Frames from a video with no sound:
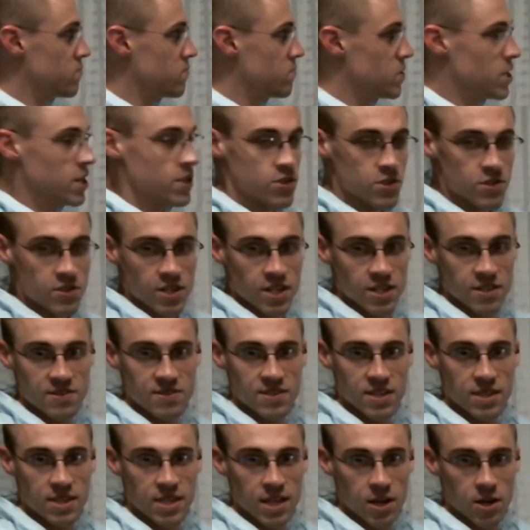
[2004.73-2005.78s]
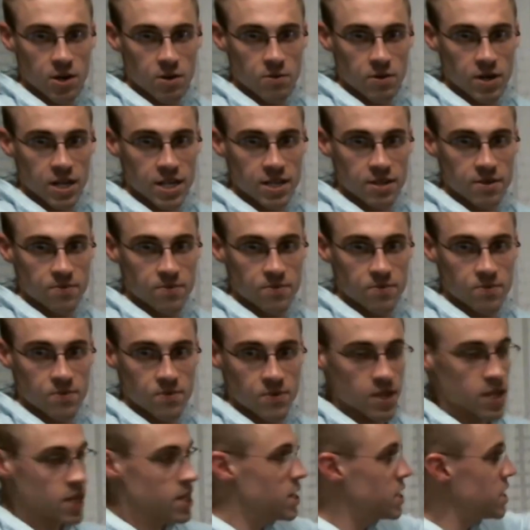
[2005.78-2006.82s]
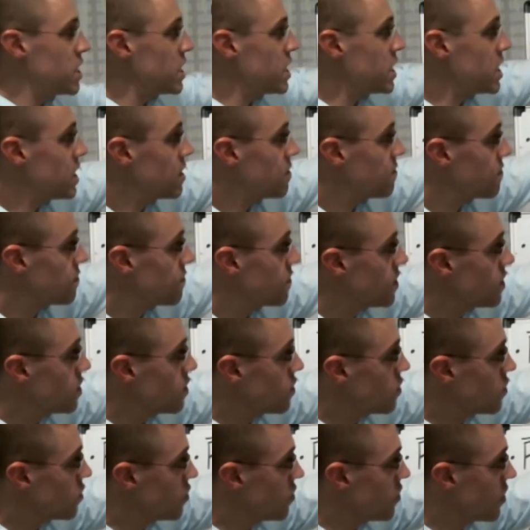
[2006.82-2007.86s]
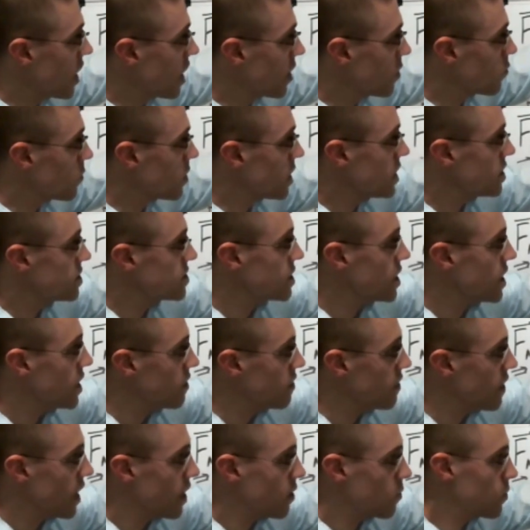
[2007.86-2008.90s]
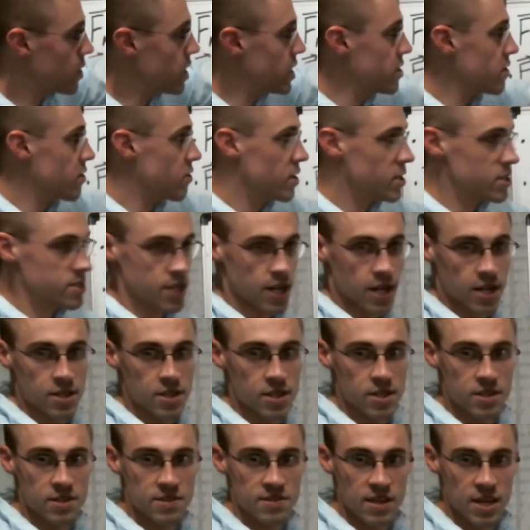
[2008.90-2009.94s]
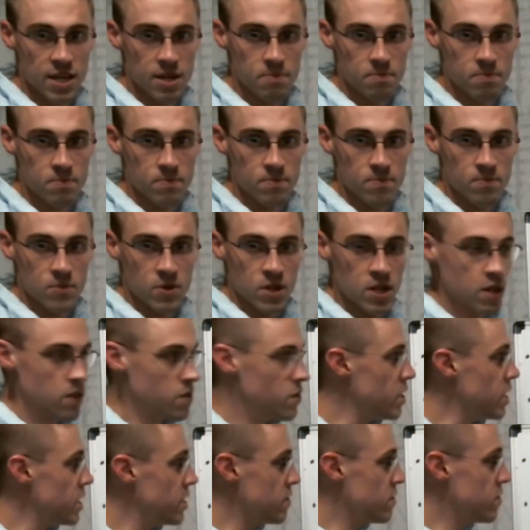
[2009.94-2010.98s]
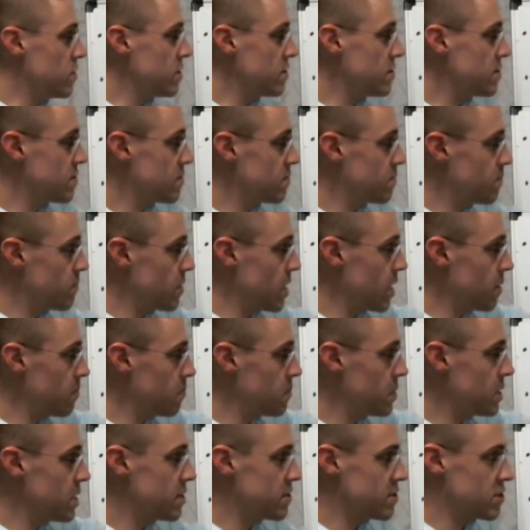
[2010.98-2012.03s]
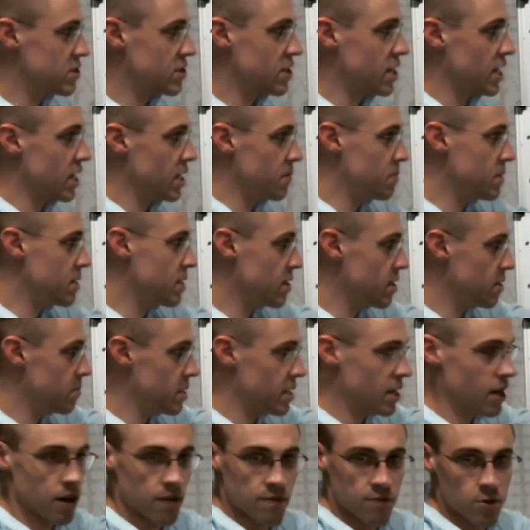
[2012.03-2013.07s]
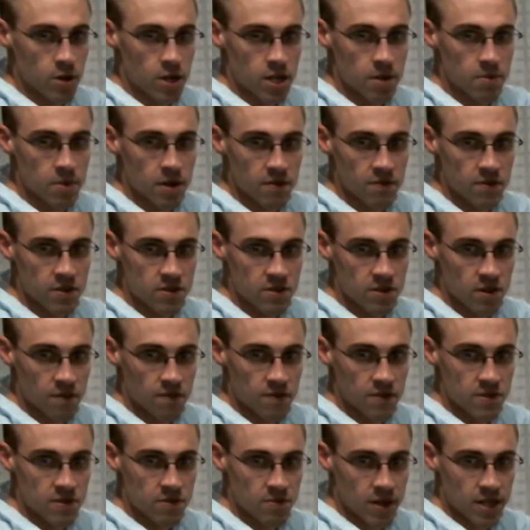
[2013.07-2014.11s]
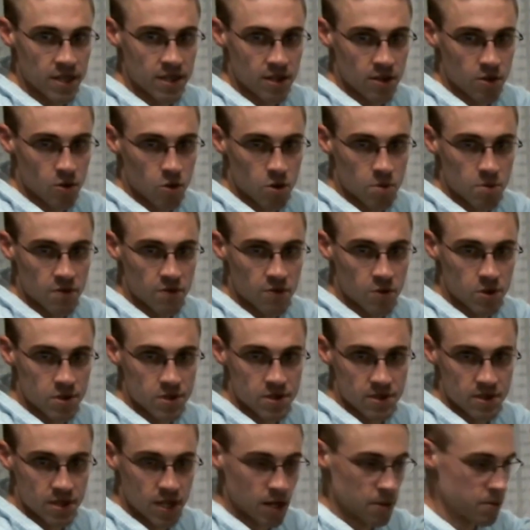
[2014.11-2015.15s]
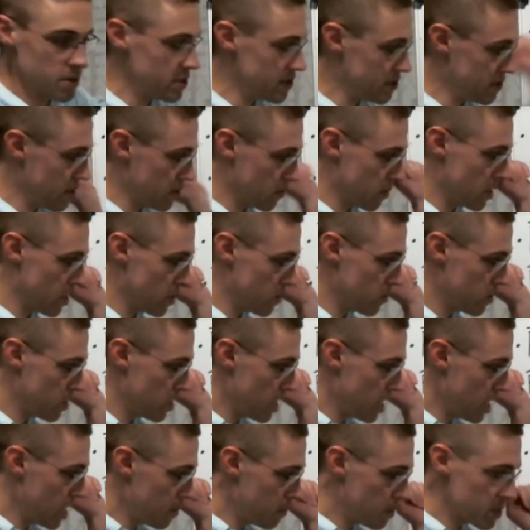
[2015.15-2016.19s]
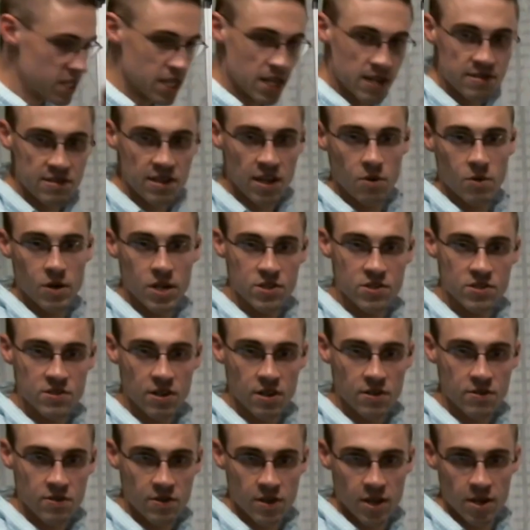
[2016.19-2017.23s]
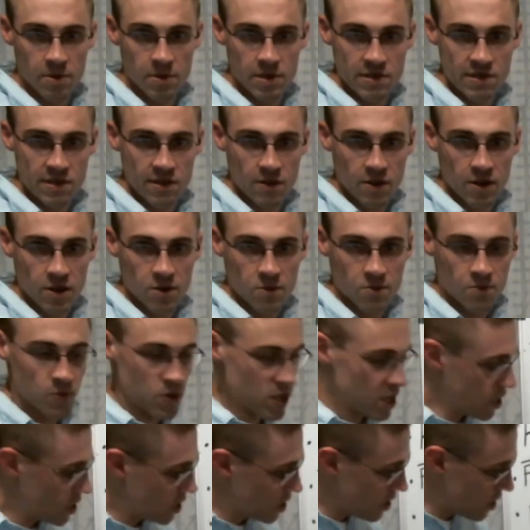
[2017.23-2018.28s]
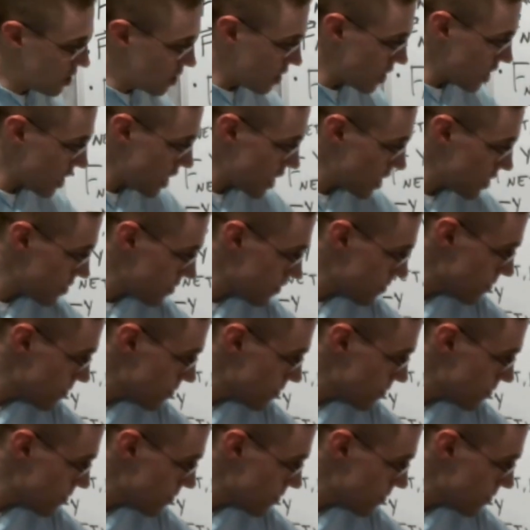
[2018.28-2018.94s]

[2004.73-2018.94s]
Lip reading: It's just going to sit there, right? If that weight and that weight are exactly the same, then this MB is just kind of going to be hovering above the surface, right? The normal force is going to be 0, but the acceleration is also going to be 0. And